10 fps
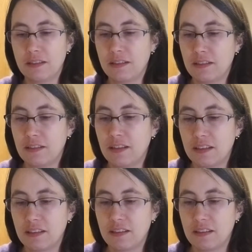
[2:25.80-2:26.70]

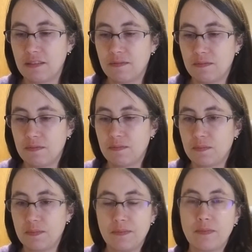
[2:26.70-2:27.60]

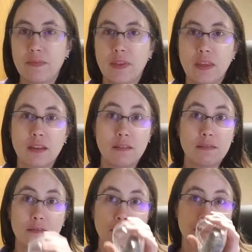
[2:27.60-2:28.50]

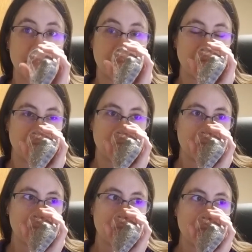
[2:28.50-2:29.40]

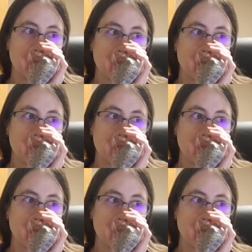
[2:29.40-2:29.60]
(silence)